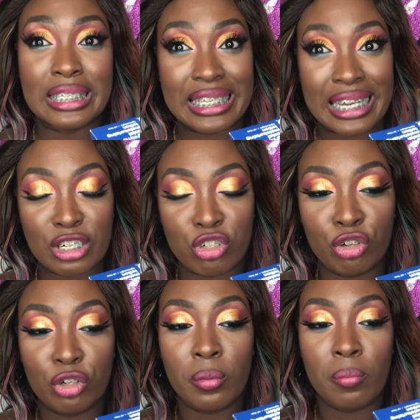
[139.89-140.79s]

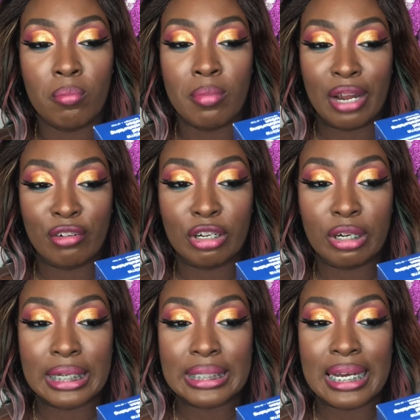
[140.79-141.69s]
natural barrier.
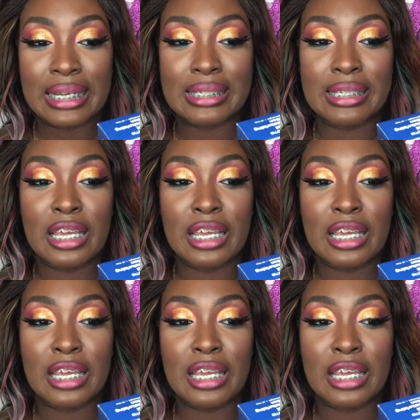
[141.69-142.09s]
It has